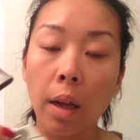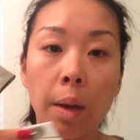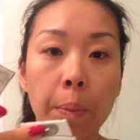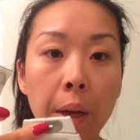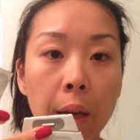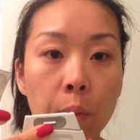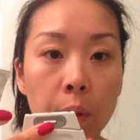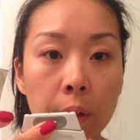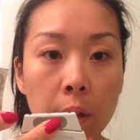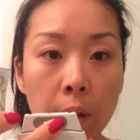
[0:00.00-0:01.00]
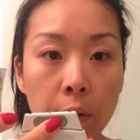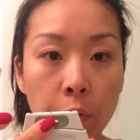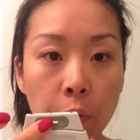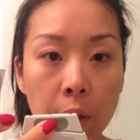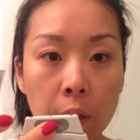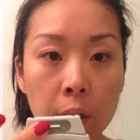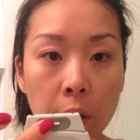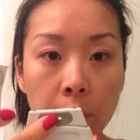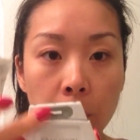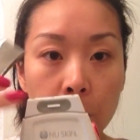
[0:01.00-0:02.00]
aiming it with the front
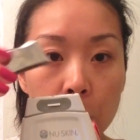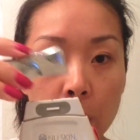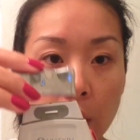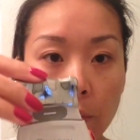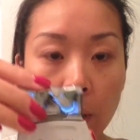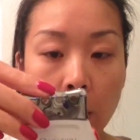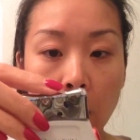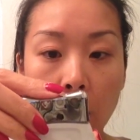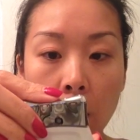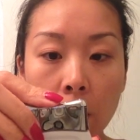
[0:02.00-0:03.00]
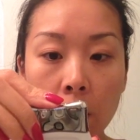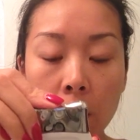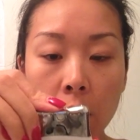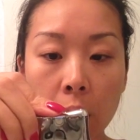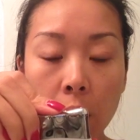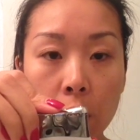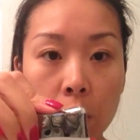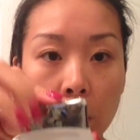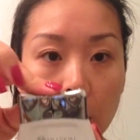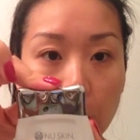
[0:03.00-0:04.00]
of the machine right here. You
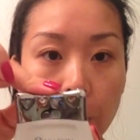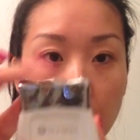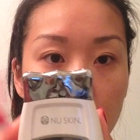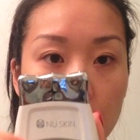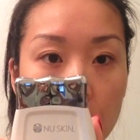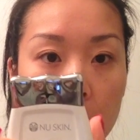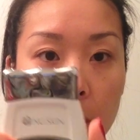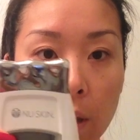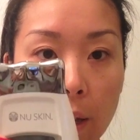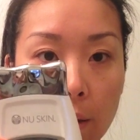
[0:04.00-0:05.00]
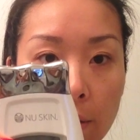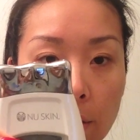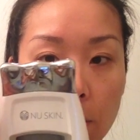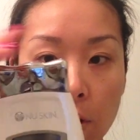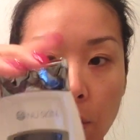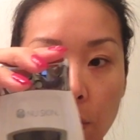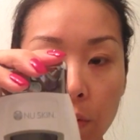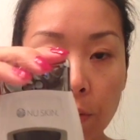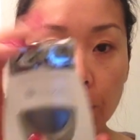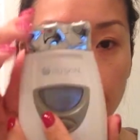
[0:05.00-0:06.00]
should clip on just like so.